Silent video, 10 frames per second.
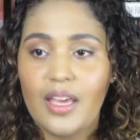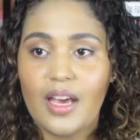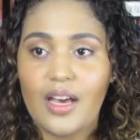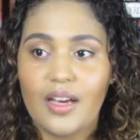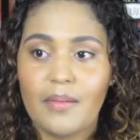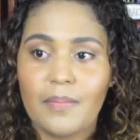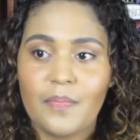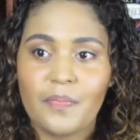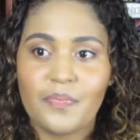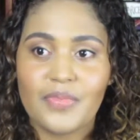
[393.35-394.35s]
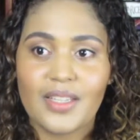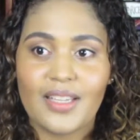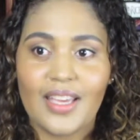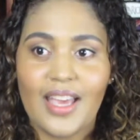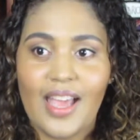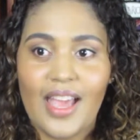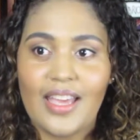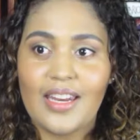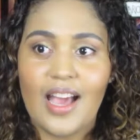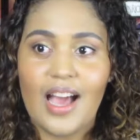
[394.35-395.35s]

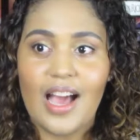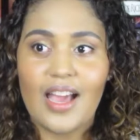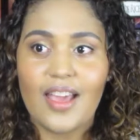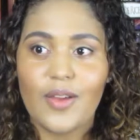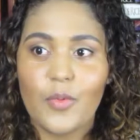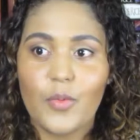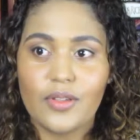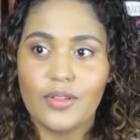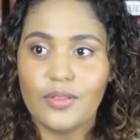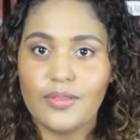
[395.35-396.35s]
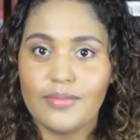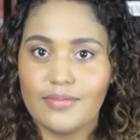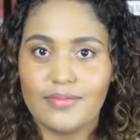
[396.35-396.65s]
and I will